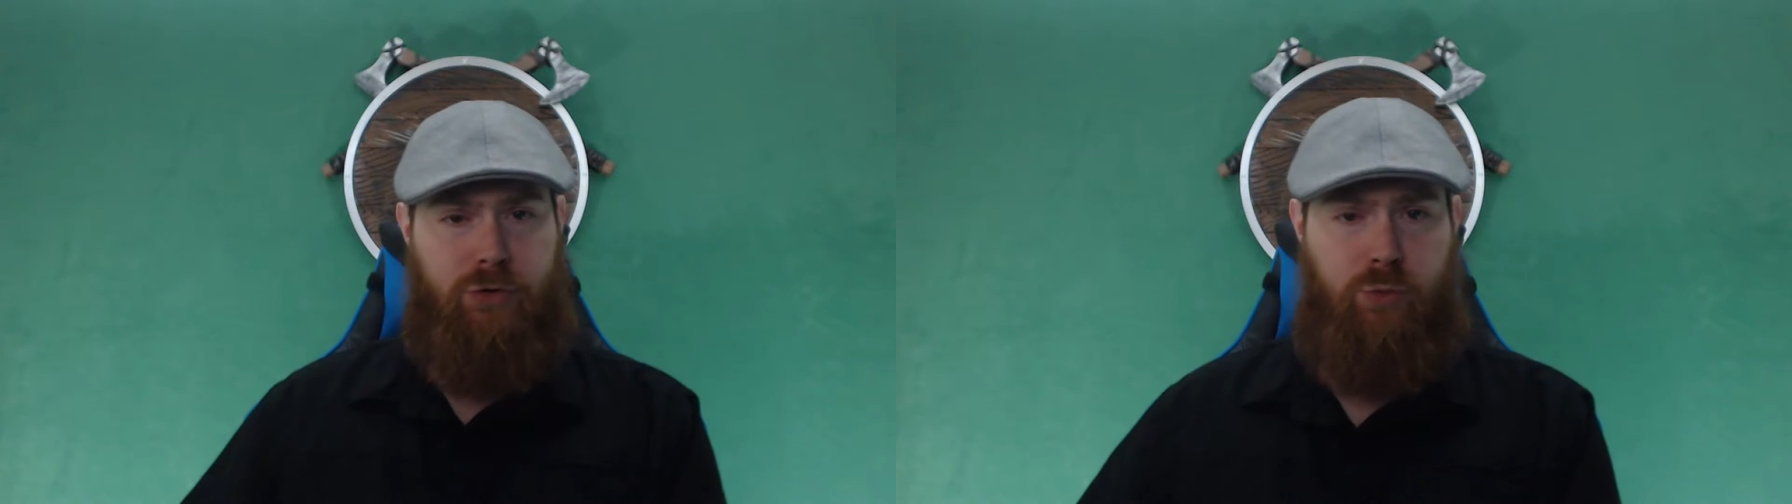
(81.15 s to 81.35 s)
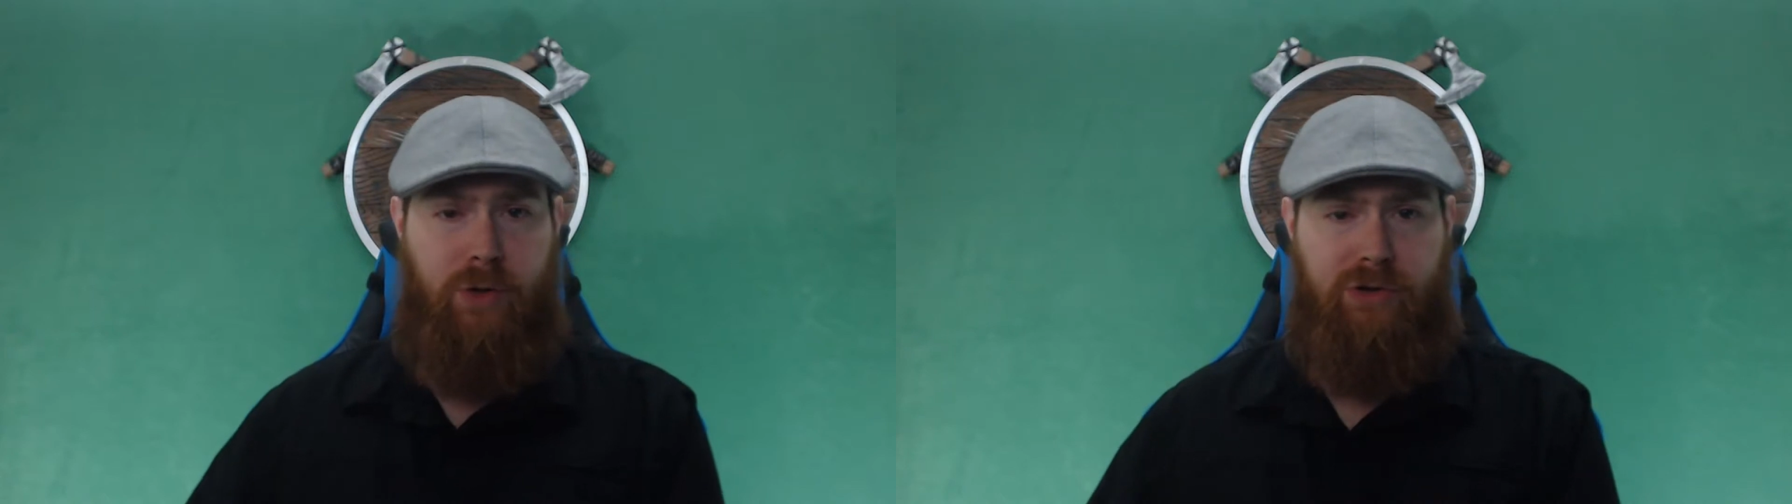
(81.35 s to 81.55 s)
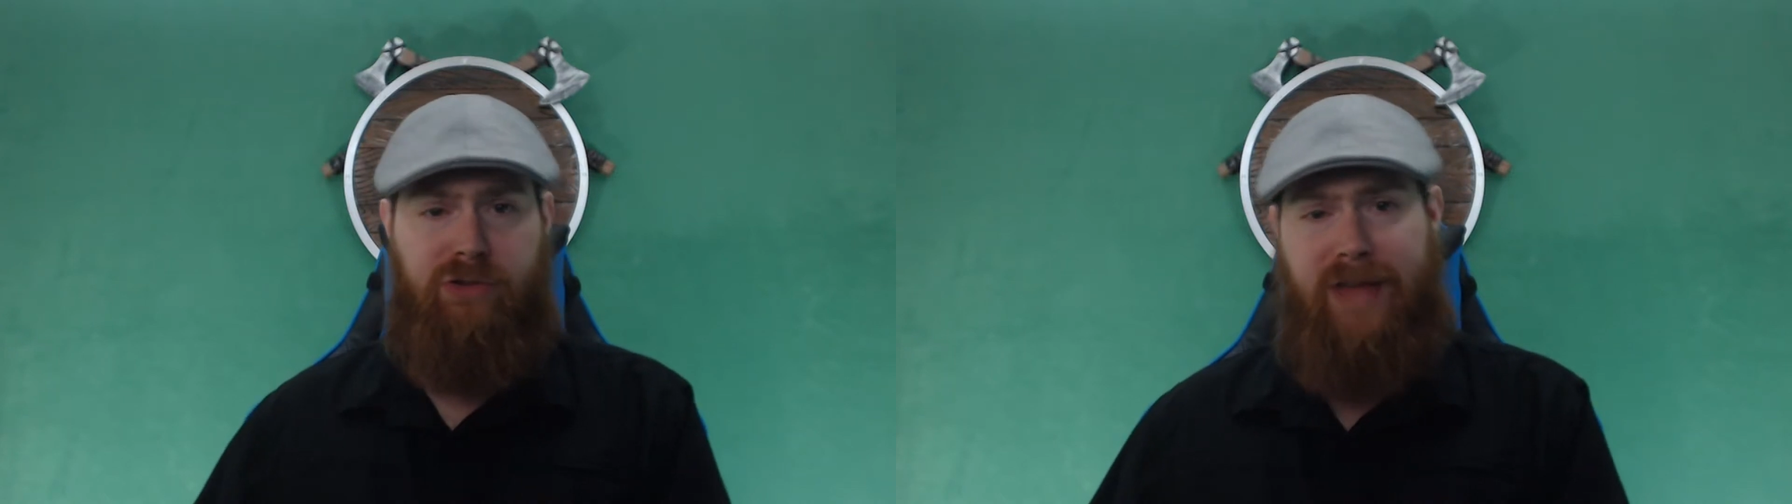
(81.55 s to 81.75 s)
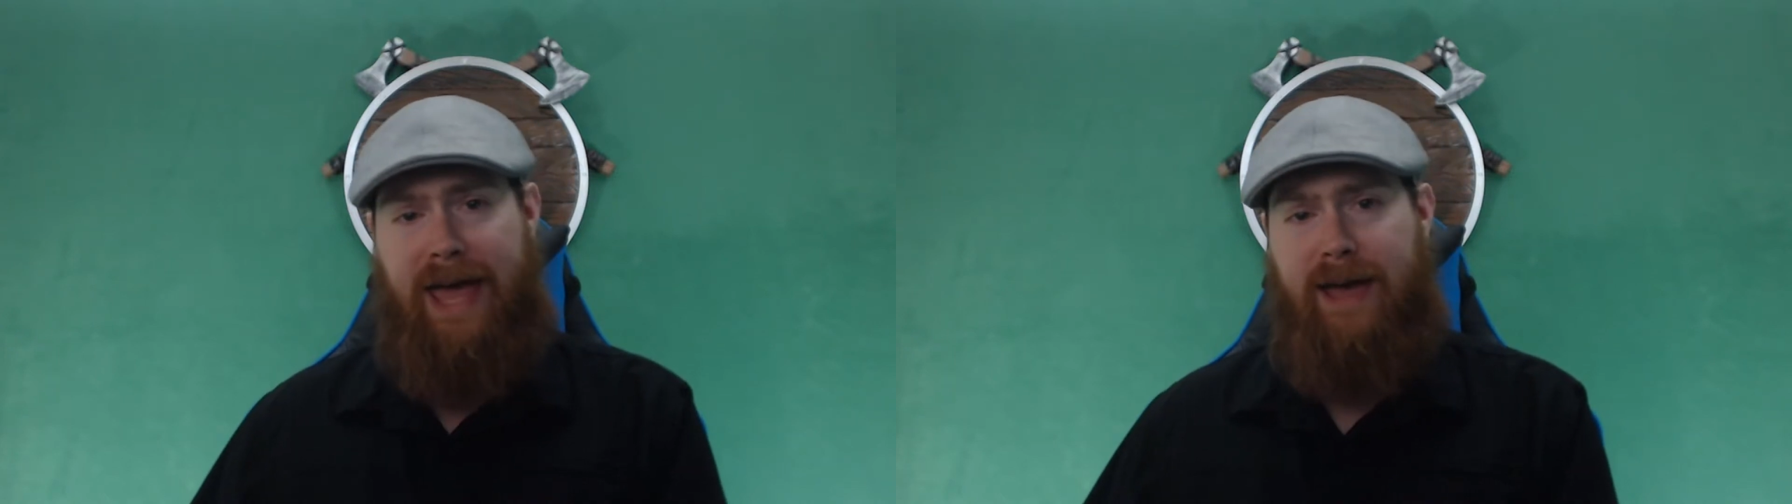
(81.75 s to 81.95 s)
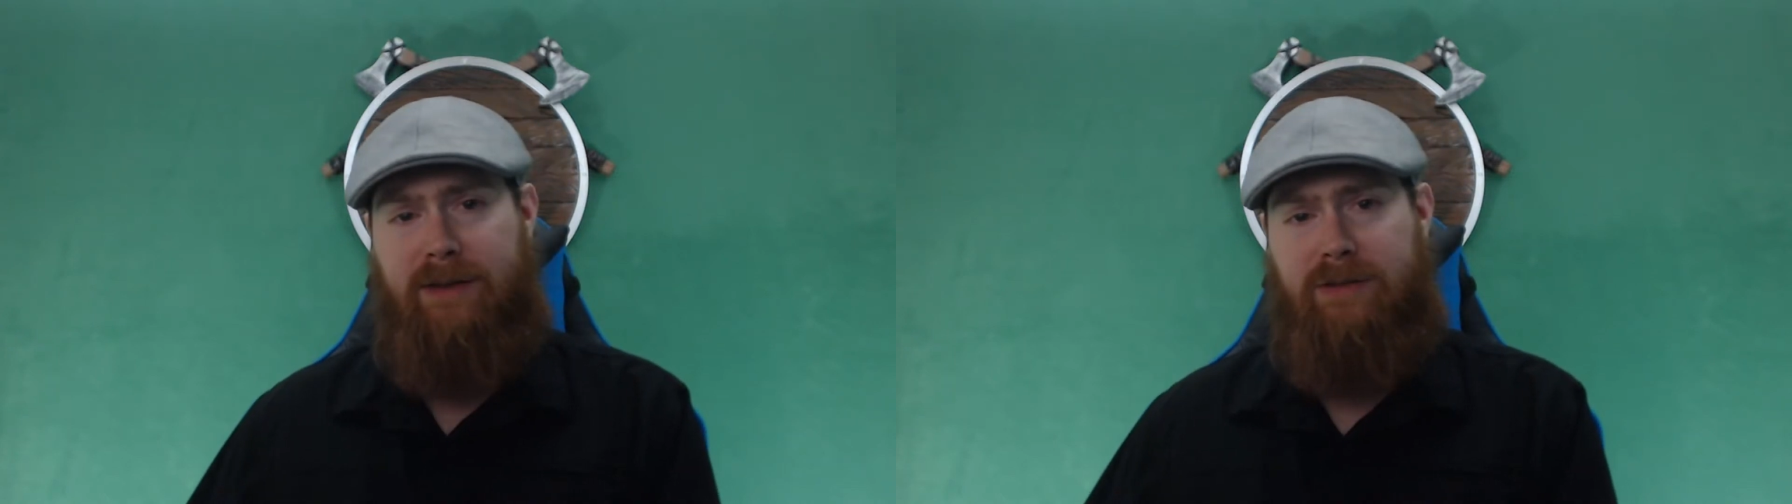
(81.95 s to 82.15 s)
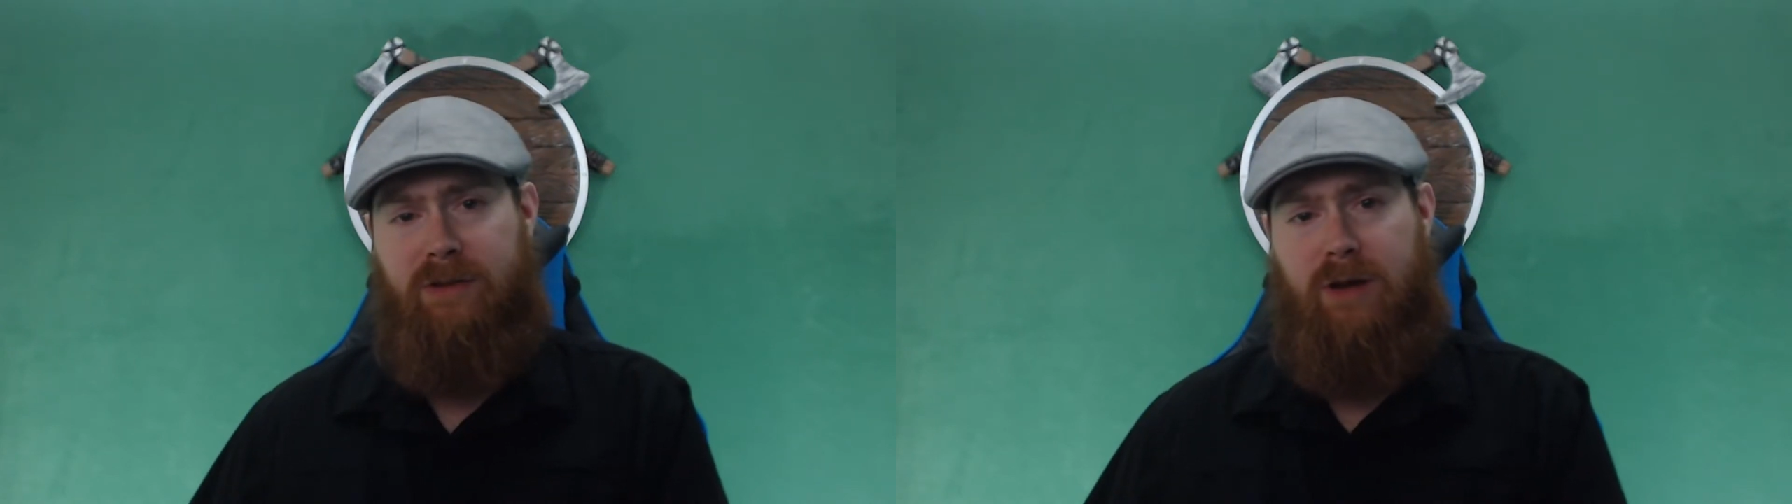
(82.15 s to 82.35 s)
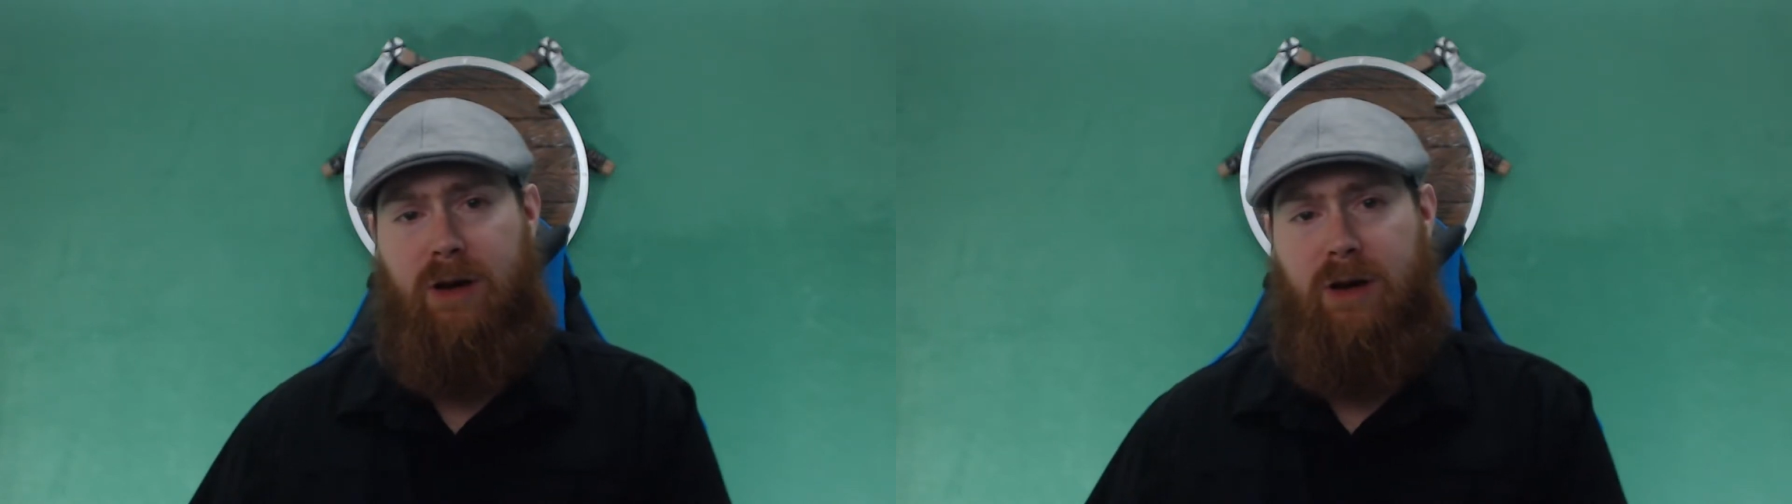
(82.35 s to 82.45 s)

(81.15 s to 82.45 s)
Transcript: Twitch stats